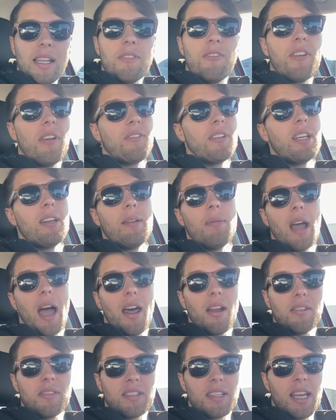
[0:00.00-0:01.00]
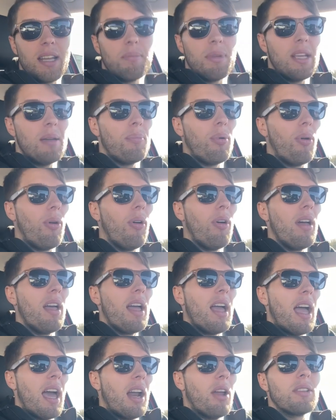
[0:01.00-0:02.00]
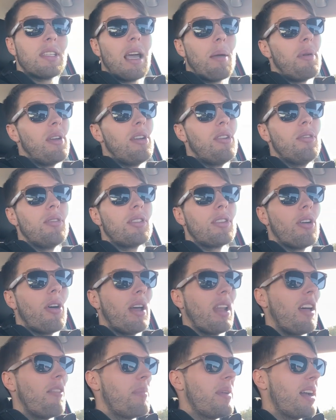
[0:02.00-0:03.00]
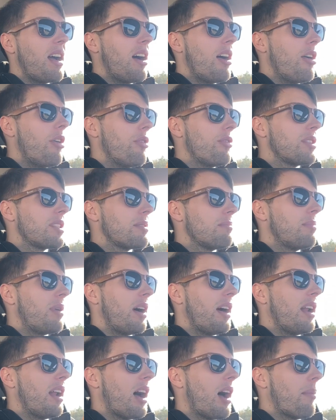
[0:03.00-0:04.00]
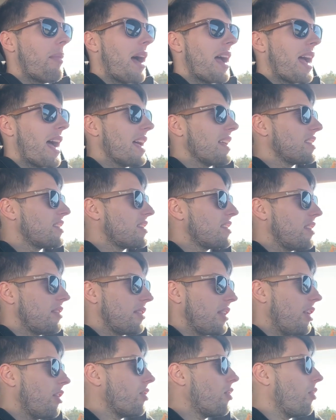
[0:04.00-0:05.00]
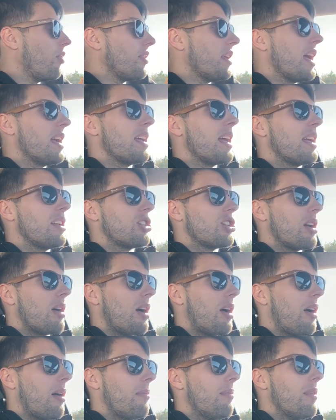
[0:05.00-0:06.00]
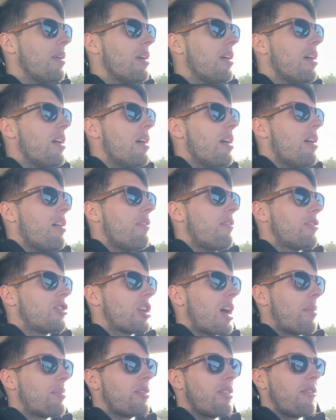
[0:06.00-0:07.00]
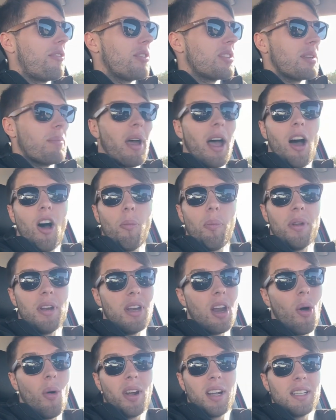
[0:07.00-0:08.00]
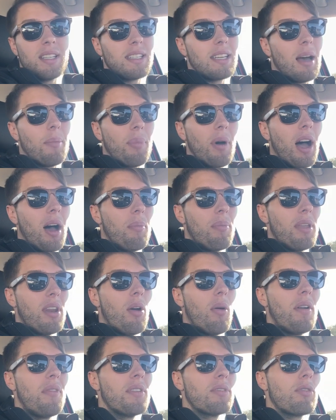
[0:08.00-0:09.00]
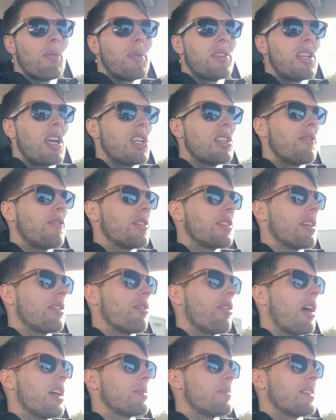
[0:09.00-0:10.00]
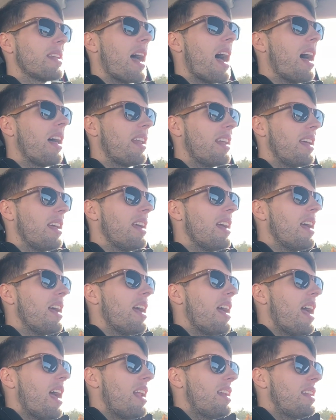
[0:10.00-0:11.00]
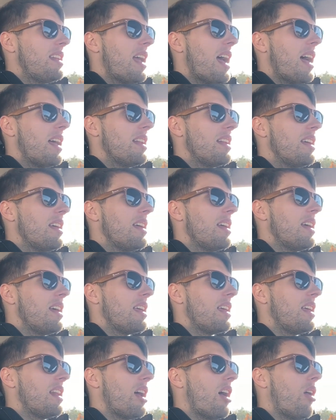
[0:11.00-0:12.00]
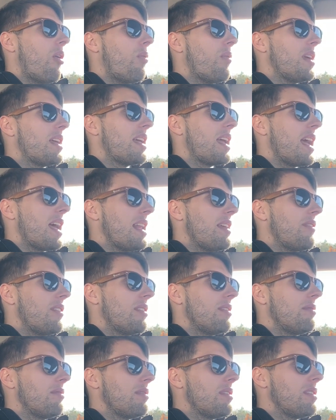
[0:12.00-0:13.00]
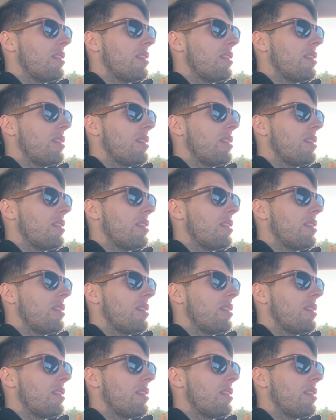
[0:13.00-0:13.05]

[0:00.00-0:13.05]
15 out-of-state people, and I was happy to do so. I love being a host, but I asked the local Yang Gang chapter for some help, and no one could step up. We have this reputation for Southern hospitality, and yet, we can't even